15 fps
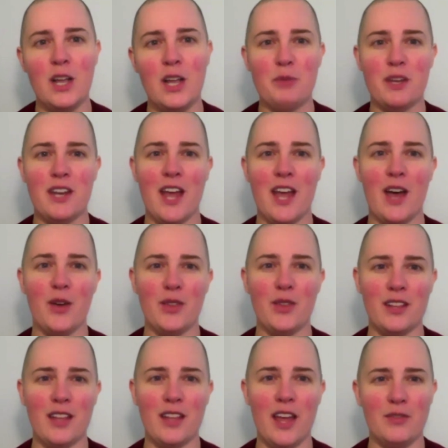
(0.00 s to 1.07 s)
But now that
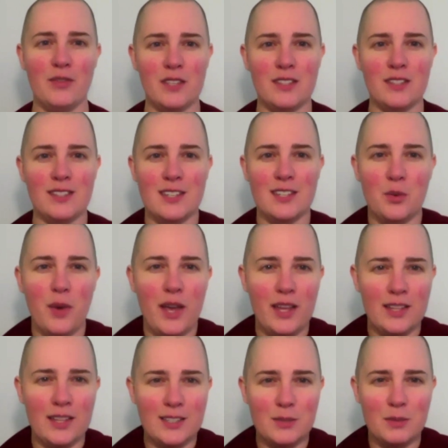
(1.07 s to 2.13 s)
life is in a way a
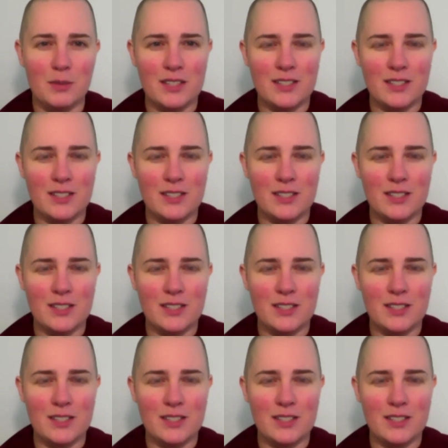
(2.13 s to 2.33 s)
little bit